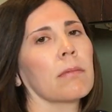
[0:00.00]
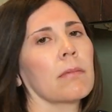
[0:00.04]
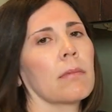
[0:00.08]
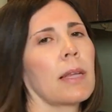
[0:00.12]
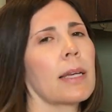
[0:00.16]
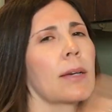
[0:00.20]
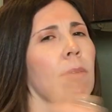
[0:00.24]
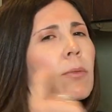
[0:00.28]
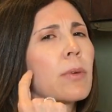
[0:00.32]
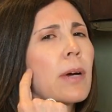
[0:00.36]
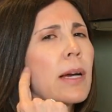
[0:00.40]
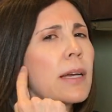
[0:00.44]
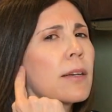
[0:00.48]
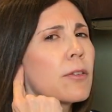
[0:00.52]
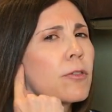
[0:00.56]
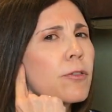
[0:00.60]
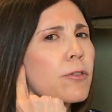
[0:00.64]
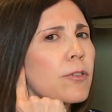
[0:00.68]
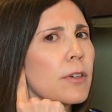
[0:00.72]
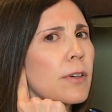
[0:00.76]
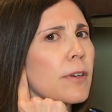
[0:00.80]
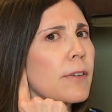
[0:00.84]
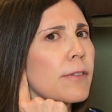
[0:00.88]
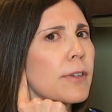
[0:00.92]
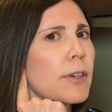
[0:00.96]
like right in
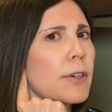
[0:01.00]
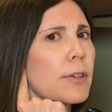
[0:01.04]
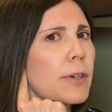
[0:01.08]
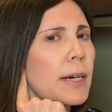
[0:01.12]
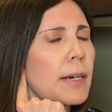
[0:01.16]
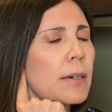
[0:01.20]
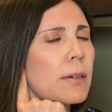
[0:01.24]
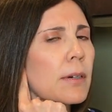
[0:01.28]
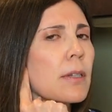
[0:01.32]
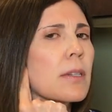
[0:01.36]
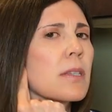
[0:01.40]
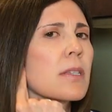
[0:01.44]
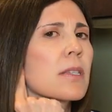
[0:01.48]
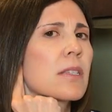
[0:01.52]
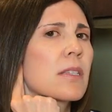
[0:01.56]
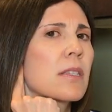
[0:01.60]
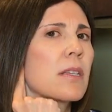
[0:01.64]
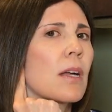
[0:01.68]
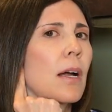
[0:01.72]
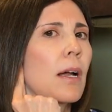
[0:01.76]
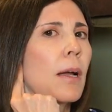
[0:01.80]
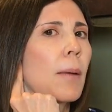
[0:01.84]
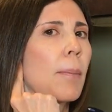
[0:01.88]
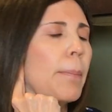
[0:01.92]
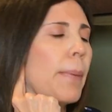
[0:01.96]
front of your ear. It's
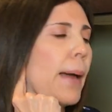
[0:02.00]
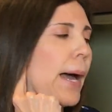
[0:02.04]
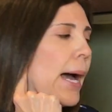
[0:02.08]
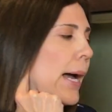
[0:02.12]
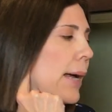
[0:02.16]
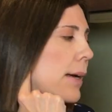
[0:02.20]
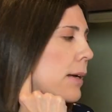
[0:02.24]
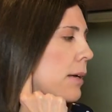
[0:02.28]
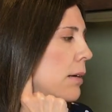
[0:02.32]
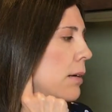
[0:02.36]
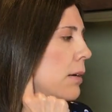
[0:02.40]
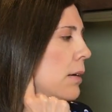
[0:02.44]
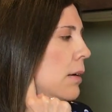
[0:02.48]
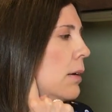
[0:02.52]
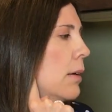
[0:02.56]
stuck back.